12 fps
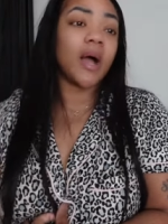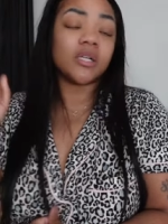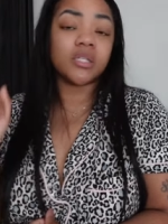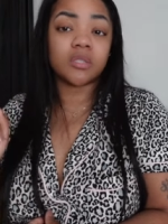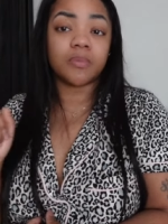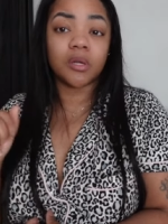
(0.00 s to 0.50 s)
I
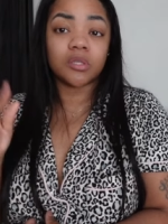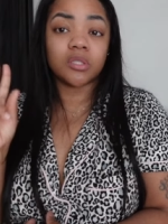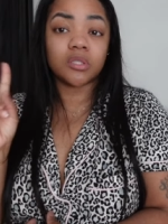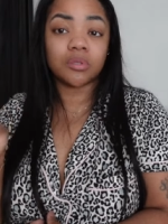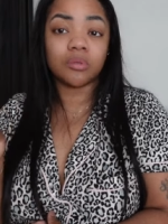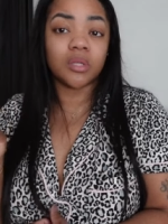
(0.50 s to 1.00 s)
just
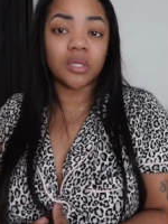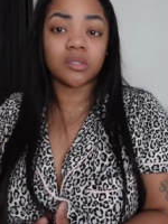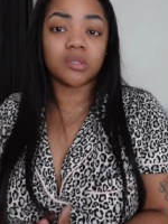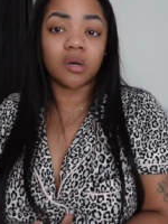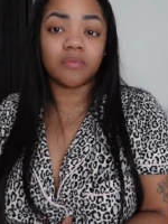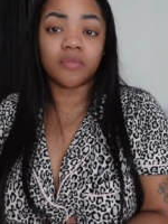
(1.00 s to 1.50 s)
purchased two
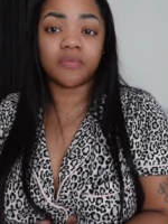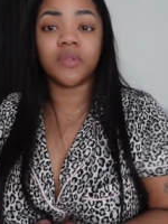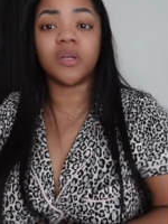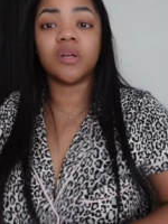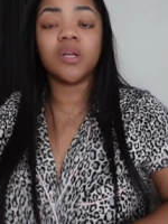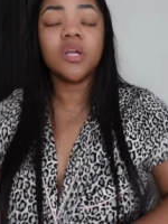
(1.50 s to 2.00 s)
things off of
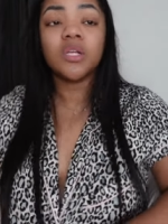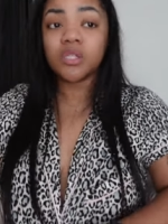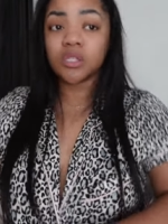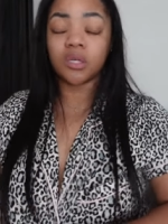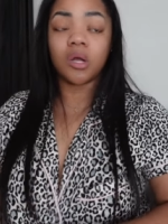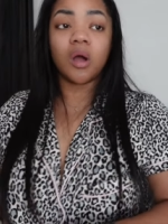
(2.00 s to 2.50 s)
there
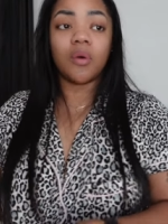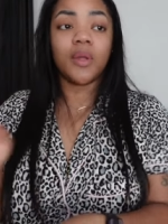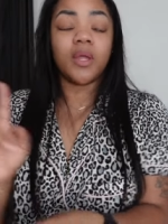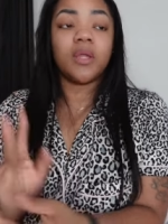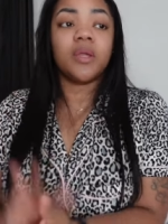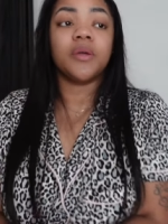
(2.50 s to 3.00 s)
to go
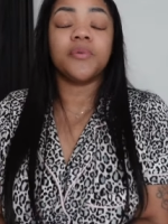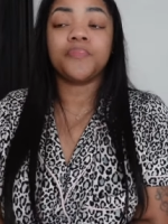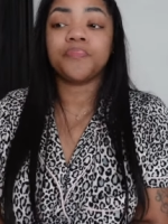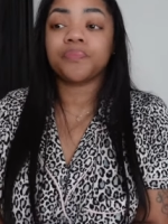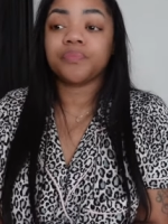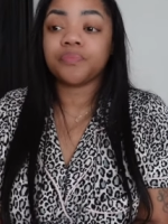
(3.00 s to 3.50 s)
in here.
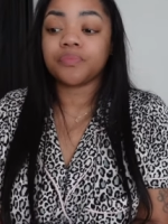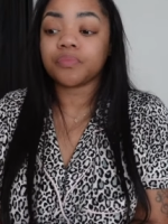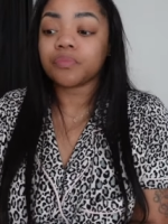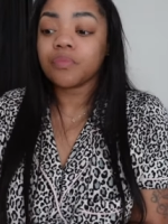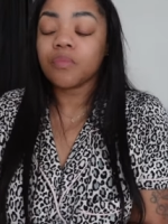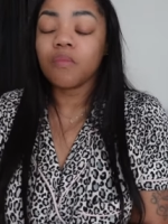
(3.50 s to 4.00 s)

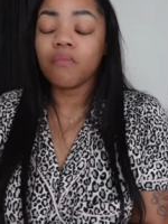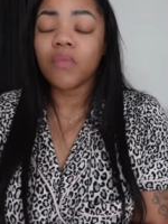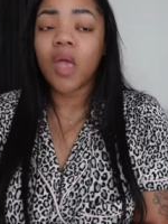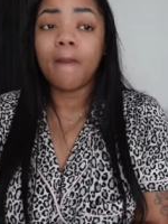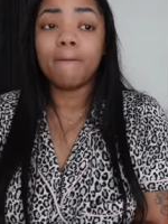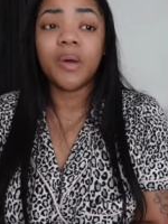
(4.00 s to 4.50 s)

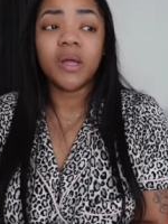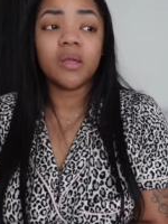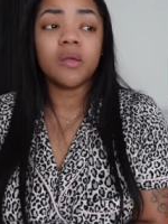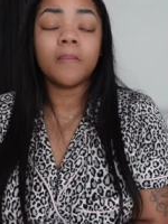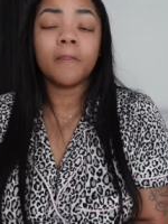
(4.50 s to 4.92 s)
But